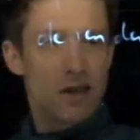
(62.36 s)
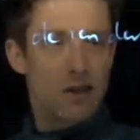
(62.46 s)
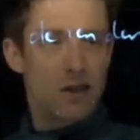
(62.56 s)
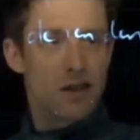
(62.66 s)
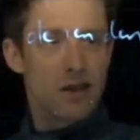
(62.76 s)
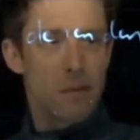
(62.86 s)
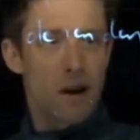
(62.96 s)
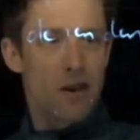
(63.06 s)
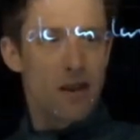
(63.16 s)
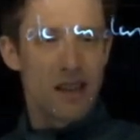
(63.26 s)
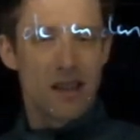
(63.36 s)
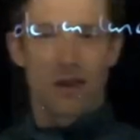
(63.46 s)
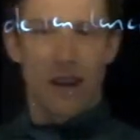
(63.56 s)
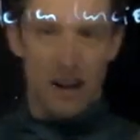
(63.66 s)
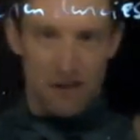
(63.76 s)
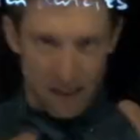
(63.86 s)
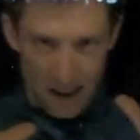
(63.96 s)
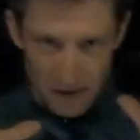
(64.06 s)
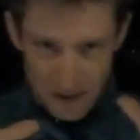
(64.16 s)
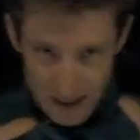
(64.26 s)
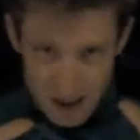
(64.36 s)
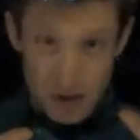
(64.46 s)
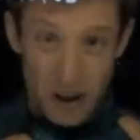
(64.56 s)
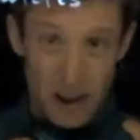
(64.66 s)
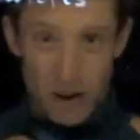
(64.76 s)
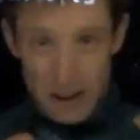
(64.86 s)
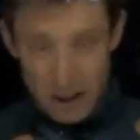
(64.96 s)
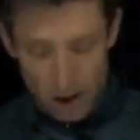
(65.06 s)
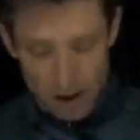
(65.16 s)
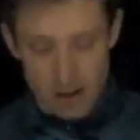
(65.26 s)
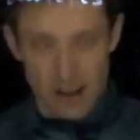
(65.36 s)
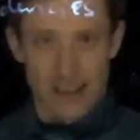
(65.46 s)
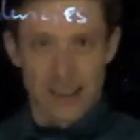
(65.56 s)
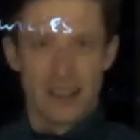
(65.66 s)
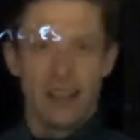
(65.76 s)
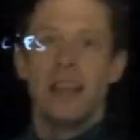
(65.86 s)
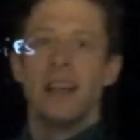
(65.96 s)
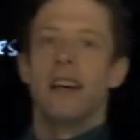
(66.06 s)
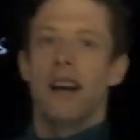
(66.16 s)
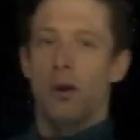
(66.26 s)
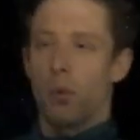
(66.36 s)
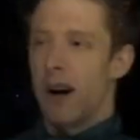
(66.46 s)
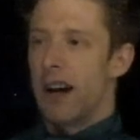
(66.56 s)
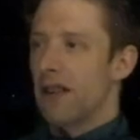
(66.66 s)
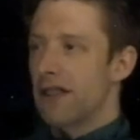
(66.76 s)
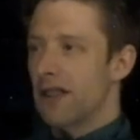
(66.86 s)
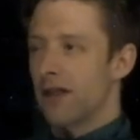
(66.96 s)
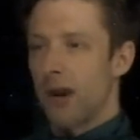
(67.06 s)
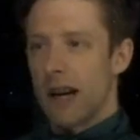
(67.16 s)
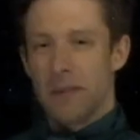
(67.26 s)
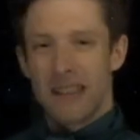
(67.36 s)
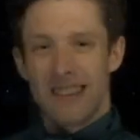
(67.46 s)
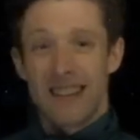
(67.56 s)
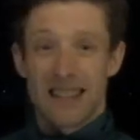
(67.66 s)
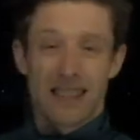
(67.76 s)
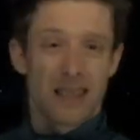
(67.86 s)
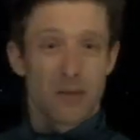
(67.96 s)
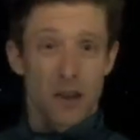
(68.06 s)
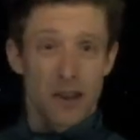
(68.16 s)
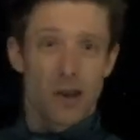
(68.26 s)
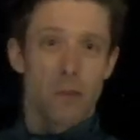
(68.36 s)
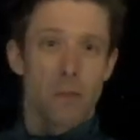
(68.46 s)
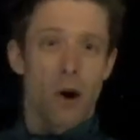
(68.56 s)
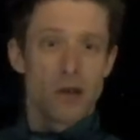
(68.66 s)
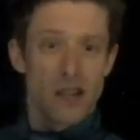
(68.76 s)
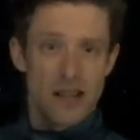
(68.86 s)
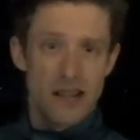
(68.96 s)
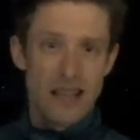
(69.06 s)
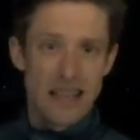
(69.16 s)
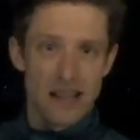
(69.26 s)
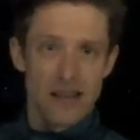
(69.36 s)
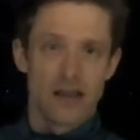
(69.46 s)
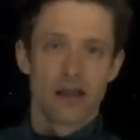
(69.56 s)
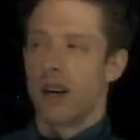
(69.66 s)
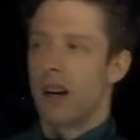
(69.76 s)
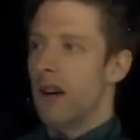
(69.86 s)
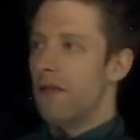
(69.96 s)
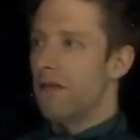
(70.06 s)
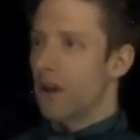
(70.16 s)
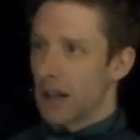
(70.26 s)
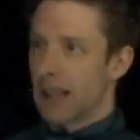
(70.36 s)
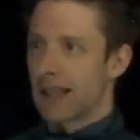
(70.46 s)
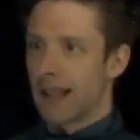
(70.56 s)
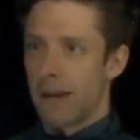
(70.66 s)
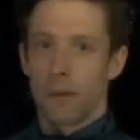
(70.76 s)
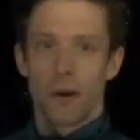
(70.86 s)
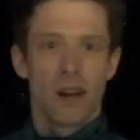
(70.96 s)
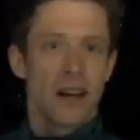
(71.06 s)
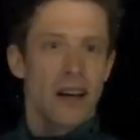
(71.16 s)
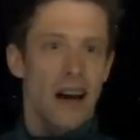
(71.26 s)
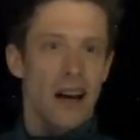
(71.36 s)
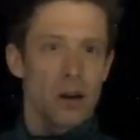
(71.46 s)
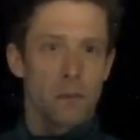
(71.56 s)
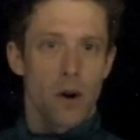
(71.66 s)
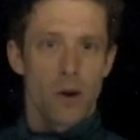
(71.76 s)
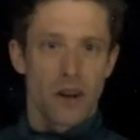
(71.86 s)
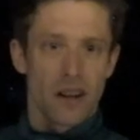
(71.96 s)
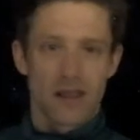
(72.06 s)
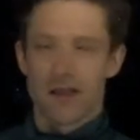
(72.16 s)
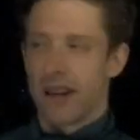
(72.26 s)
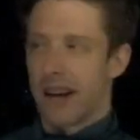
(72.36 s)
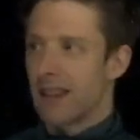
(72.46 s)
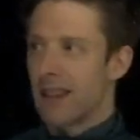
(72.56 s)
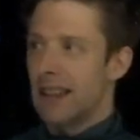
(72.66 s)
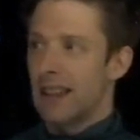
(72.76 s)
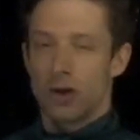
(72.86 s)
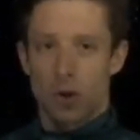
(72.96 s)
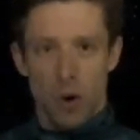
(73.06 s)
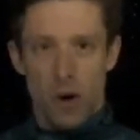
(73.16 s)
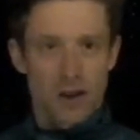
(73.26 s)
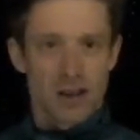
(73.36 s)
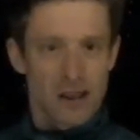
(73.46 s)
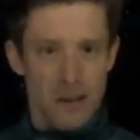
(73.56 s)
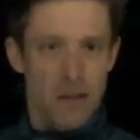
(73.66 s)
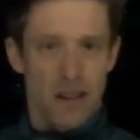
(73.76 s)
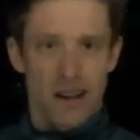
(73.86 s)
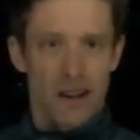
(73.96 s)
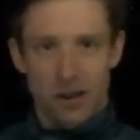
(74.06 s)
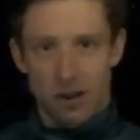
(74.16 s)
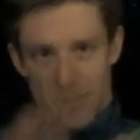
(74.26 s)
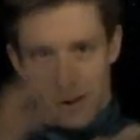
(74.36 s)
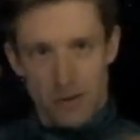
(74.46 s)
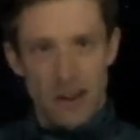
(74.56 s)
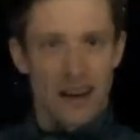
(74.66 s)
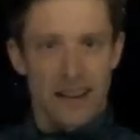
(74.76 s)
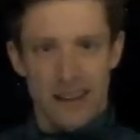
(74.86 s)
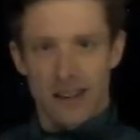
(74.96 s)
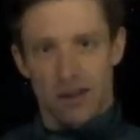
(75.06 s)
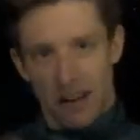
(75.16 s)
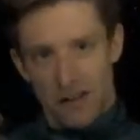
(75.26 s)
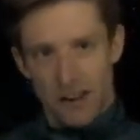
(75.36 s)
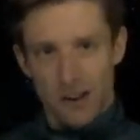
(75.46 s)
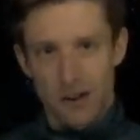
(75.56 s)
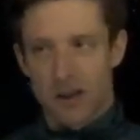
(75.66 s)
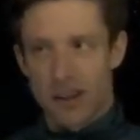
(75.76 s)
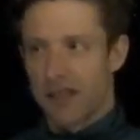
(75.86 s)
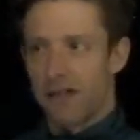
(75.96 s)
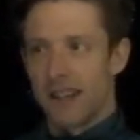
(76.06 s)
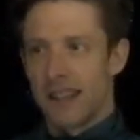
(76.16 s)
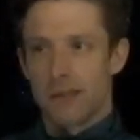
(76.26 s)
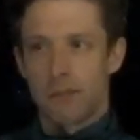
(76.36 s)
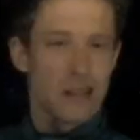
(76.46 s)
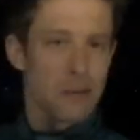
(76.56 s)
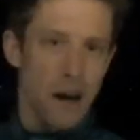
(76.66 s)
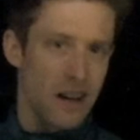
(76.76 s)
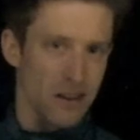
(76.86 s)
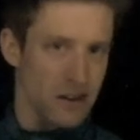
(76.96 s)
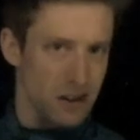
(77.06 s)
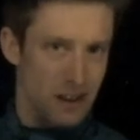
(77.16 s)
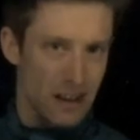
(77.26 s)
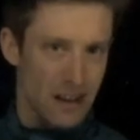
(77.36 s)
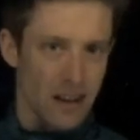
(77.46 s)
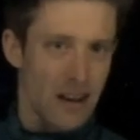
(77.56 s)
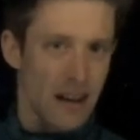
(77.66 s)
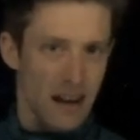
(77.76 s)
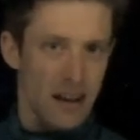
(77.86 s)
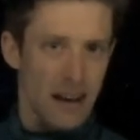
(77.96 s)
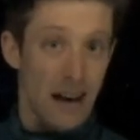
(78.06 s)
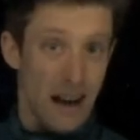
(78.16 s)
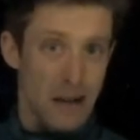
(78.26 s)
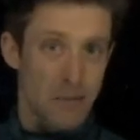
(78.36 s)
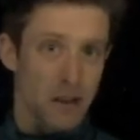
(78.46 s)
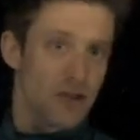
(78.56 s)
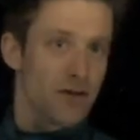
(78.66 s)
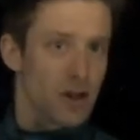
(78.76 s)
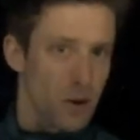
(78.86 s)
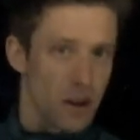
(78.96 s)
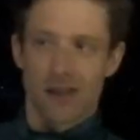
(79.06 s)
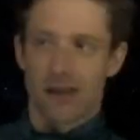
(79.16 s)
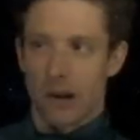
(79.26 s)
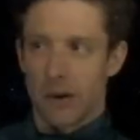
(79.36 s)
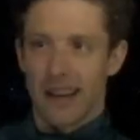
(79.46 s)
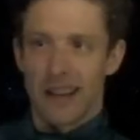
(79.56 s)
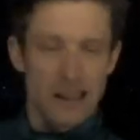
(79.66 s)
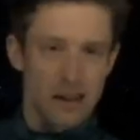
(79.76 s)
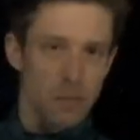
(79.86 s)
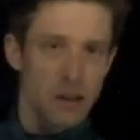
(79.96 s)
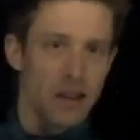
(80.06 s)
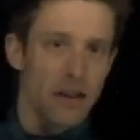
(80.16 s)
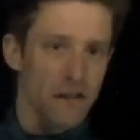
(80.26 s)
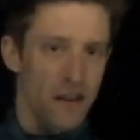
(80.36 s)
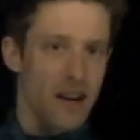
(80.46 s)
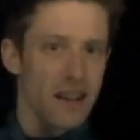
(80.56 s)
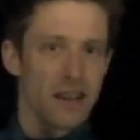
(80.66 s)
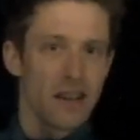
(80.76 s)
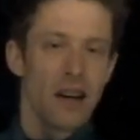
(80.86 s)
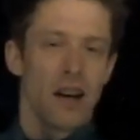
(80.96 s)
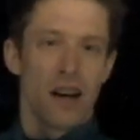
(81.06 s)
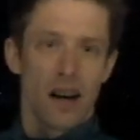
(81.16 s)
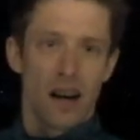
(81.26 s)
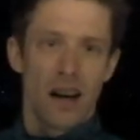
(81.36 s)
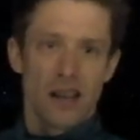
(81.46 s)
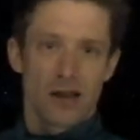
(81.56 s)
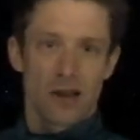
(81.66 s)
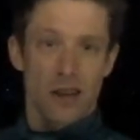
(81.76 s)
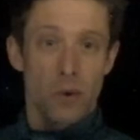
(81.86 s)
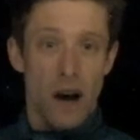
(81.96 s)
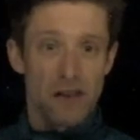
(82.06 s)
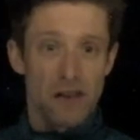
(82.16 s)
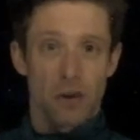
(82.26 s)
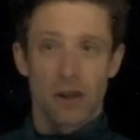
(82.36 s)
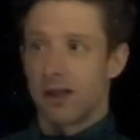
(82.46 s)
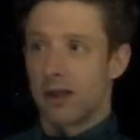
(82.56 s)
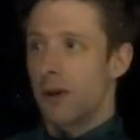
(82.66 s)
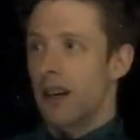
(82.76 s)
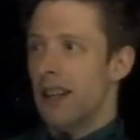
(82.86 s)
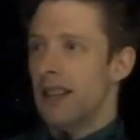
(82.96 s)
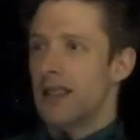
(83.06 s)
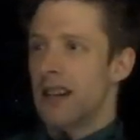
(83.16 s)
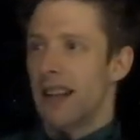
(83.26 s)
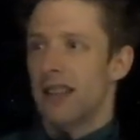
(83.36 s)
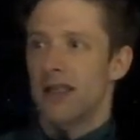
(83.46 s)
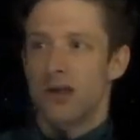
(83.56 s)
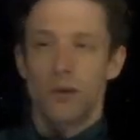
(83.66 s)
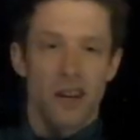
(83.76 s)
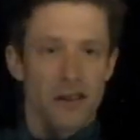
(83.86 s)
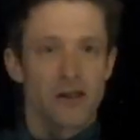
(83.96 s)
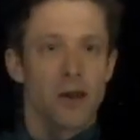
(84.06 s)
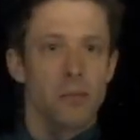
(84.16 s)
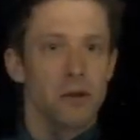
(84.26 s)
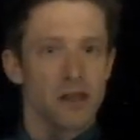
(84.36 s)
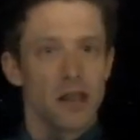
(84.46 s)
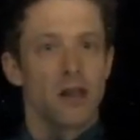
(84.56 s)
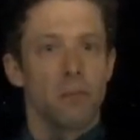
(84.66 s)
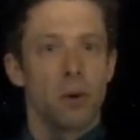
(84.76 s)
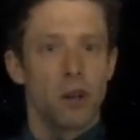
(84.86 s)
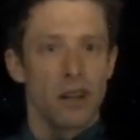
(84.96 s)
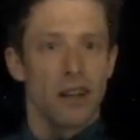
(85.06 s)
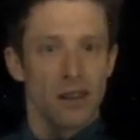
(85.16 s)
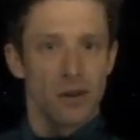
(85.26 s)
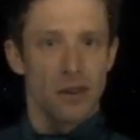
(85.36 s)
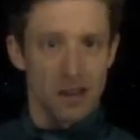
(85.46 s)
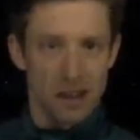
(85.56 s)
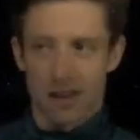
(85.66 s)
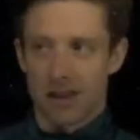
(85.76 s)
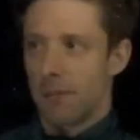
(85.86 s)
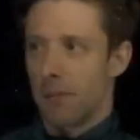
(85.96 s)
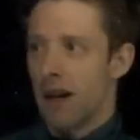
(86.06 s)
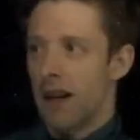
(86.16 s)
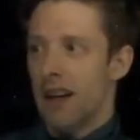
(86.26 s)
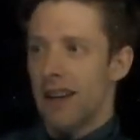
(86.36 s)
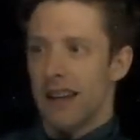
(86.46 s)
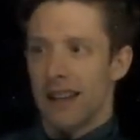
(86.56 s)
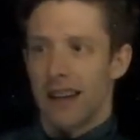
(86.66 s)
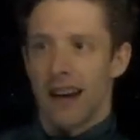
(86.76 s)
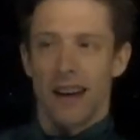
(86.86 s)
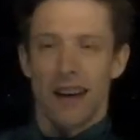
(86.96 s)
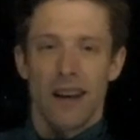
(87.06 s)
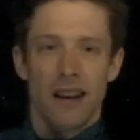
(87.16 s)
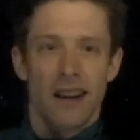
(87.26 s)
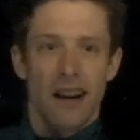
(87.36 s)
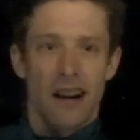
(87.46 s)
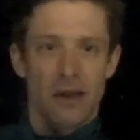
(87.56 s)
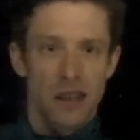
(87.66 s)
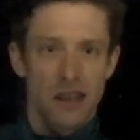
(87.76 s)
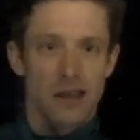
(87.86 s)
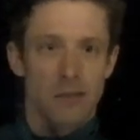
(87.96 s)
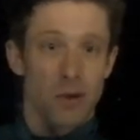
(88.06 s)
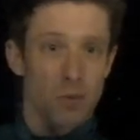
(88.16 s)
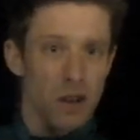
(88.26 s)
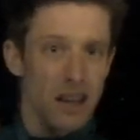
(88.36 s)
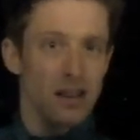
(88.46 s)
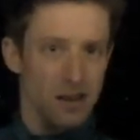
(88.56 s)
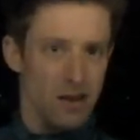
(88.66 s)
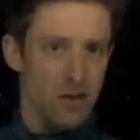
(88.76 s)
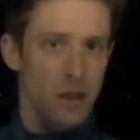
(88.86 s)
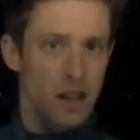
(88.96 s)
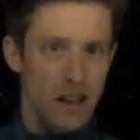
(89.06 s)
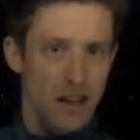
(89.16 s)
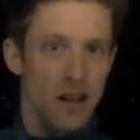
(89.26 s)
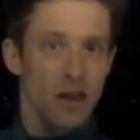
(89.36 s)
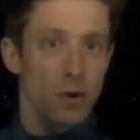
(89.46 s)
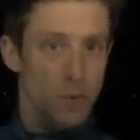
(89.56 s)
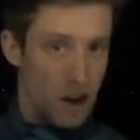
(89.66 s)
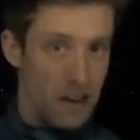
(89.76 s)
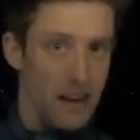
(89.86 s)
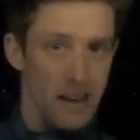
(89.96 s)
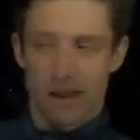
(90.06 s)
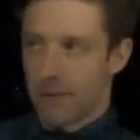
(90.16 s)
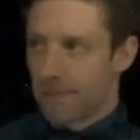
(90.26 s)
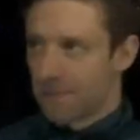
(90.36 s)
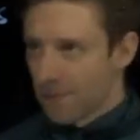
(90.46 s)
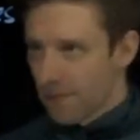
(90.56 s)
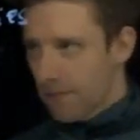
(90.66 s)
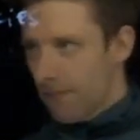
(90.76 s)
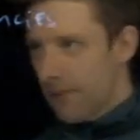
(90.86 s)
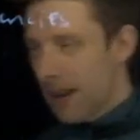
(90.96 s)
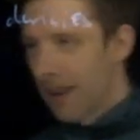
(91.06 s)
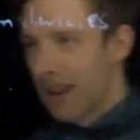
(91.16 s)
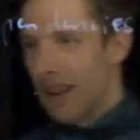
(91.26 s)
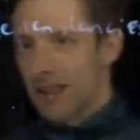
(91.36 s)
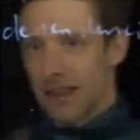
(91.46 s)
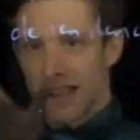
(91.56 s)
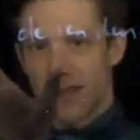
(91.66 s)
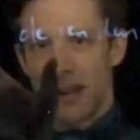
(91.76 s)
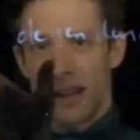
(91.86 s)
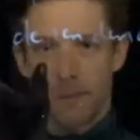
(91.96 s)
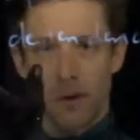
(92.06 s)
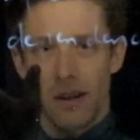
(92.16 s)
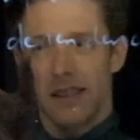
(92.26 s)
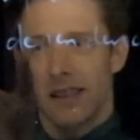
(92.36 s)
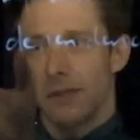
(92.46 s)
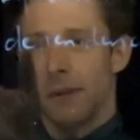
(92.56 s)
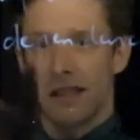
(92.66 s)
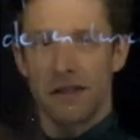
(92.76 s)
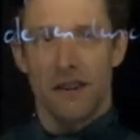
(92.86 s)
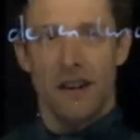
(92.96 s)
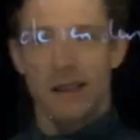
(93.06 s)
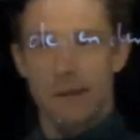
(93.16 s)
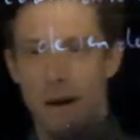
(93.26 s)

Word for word: So you somehow need to have kind of, it's usually called a contract, a way of describing this is what the component needs. For example, a component that draws something on your screen, like a graphical user interface, might depend on certain uh, libraries for doing so, and that needs to be defined uh, so that whoever wants to take this unit of composition and put it into their system, they can reason about what else do we need to run this. So that's really important, the specified